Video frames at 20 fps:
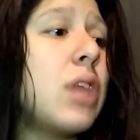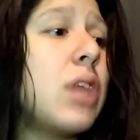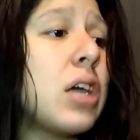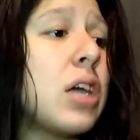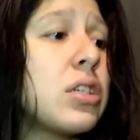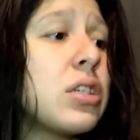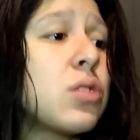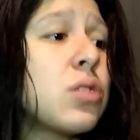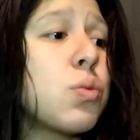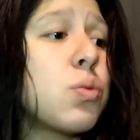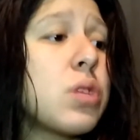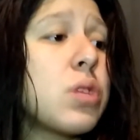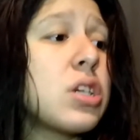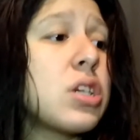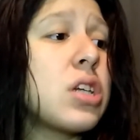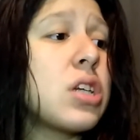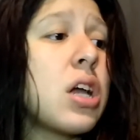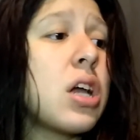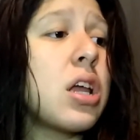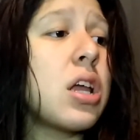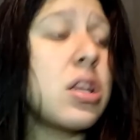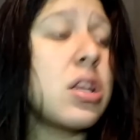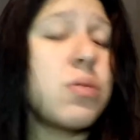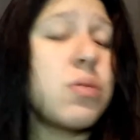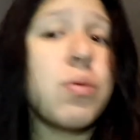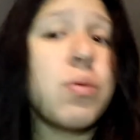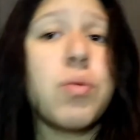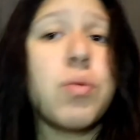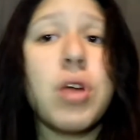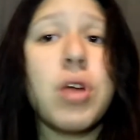I just wish that
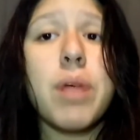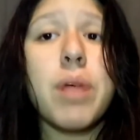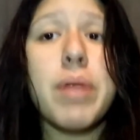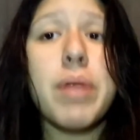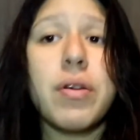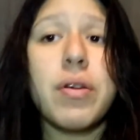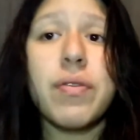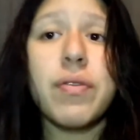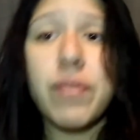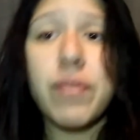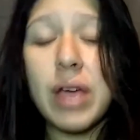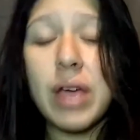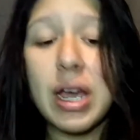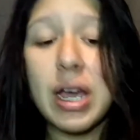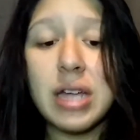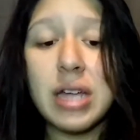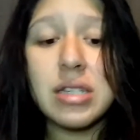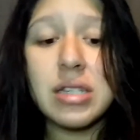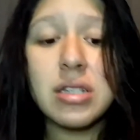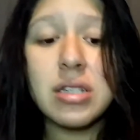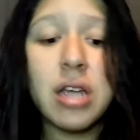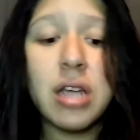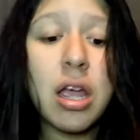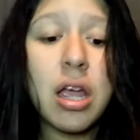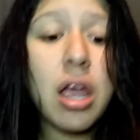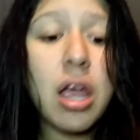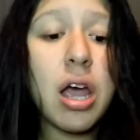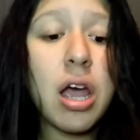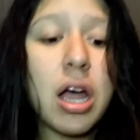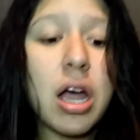it will come out fast.
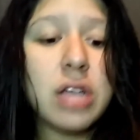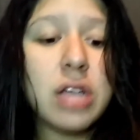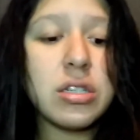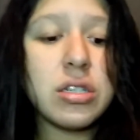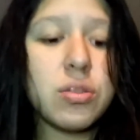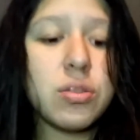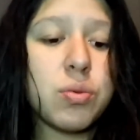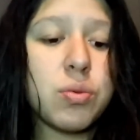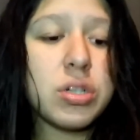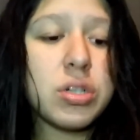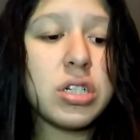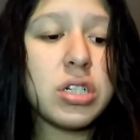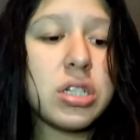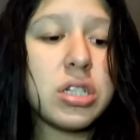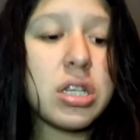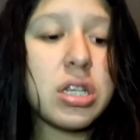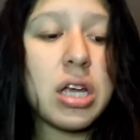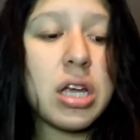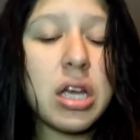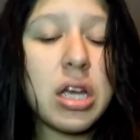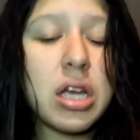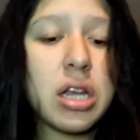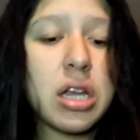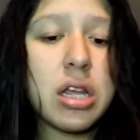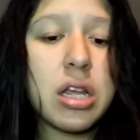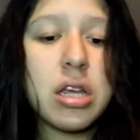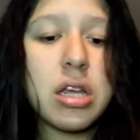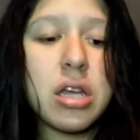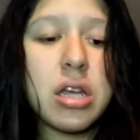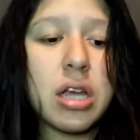I just wish that,
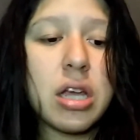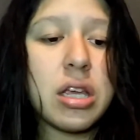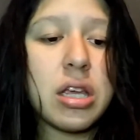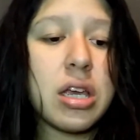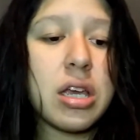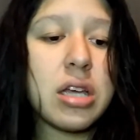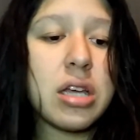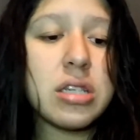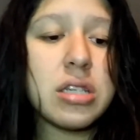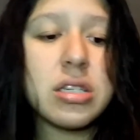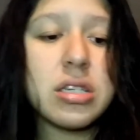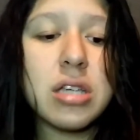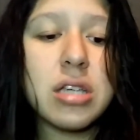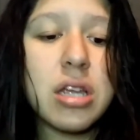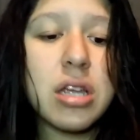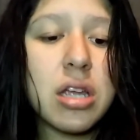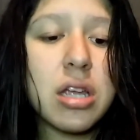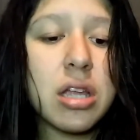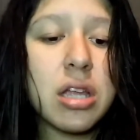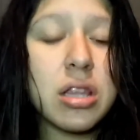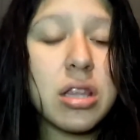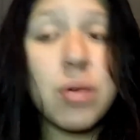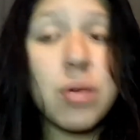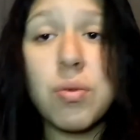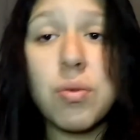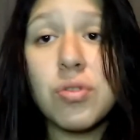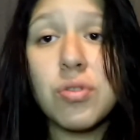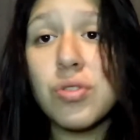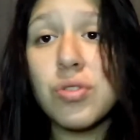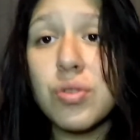I guess, they
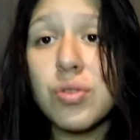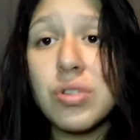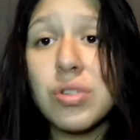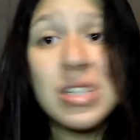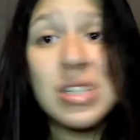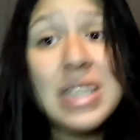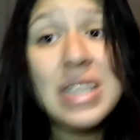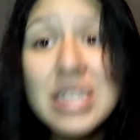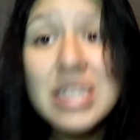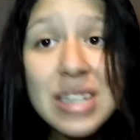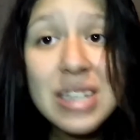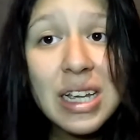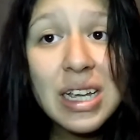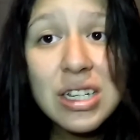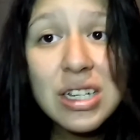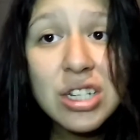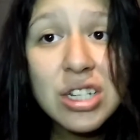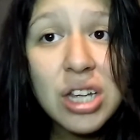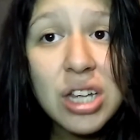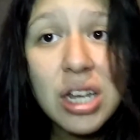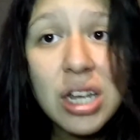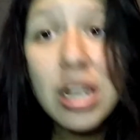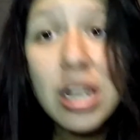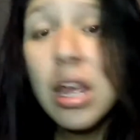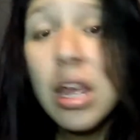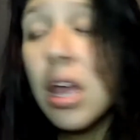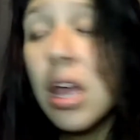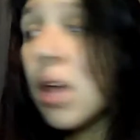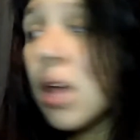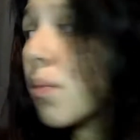won't do C-section,
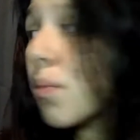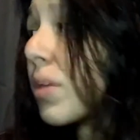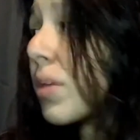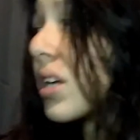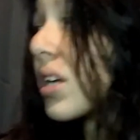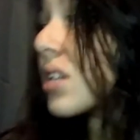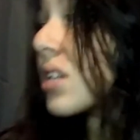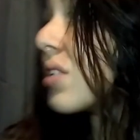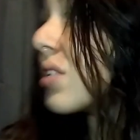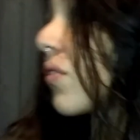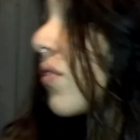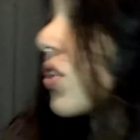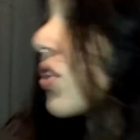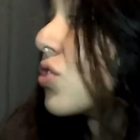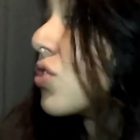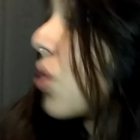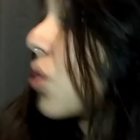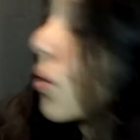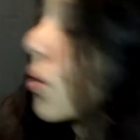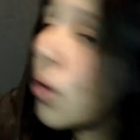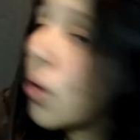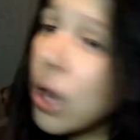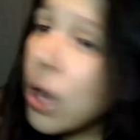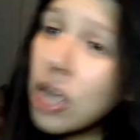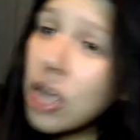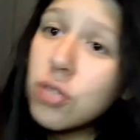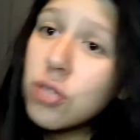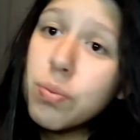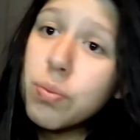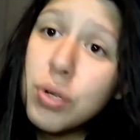because if you don't know
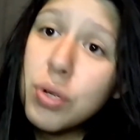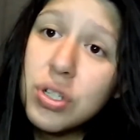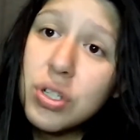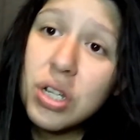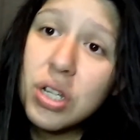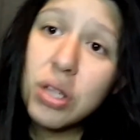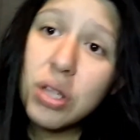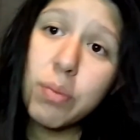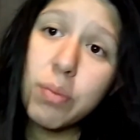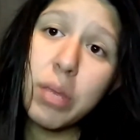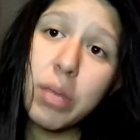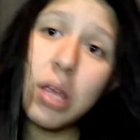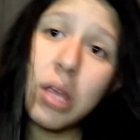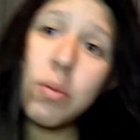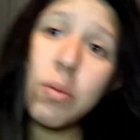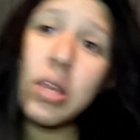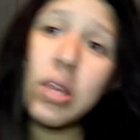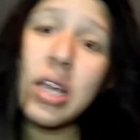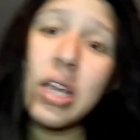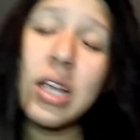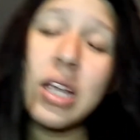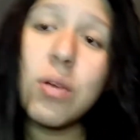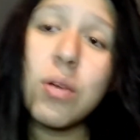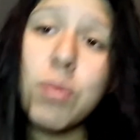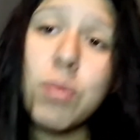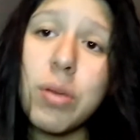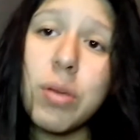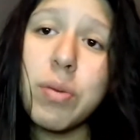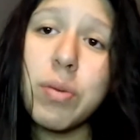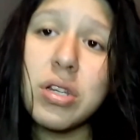how to push out the baby, it can
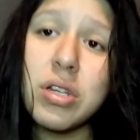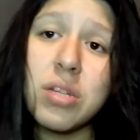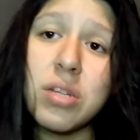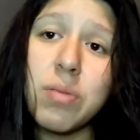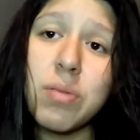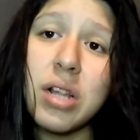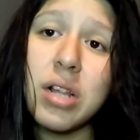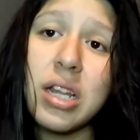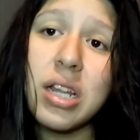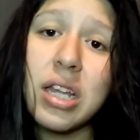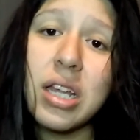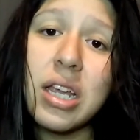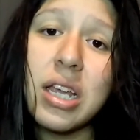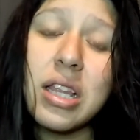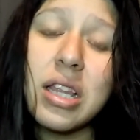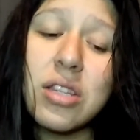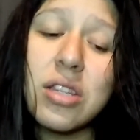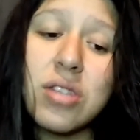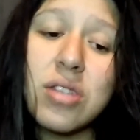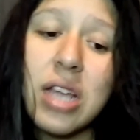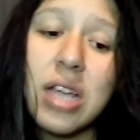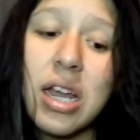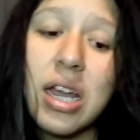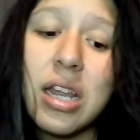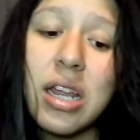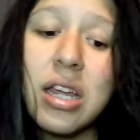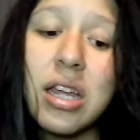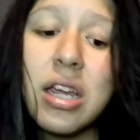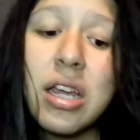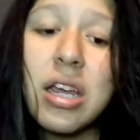be a possibility
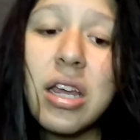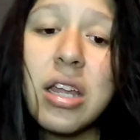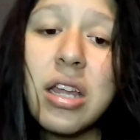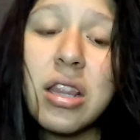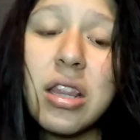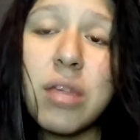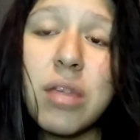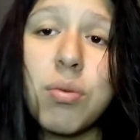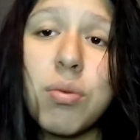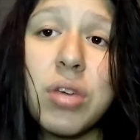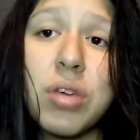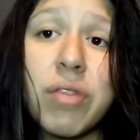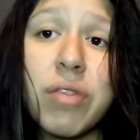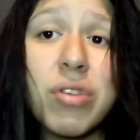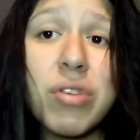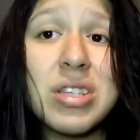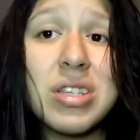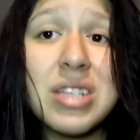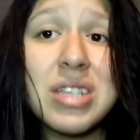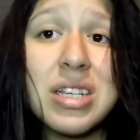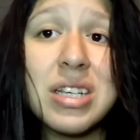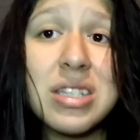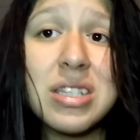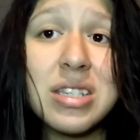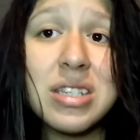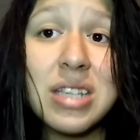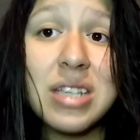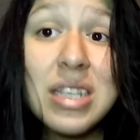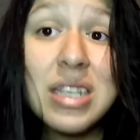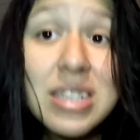that they will give you a
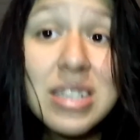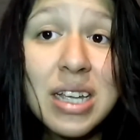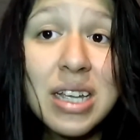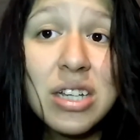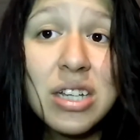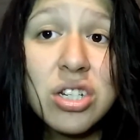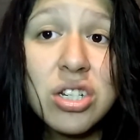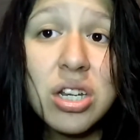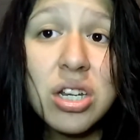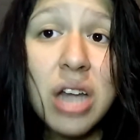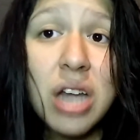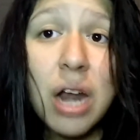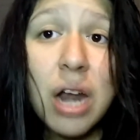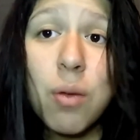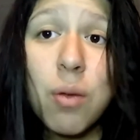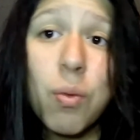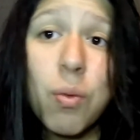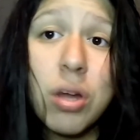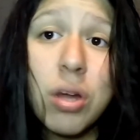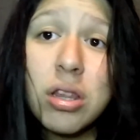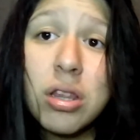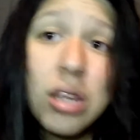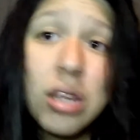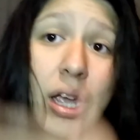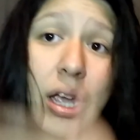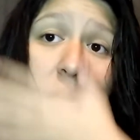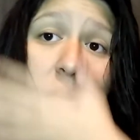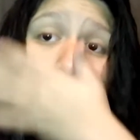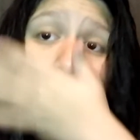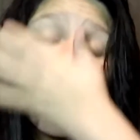C-section. I don't want that.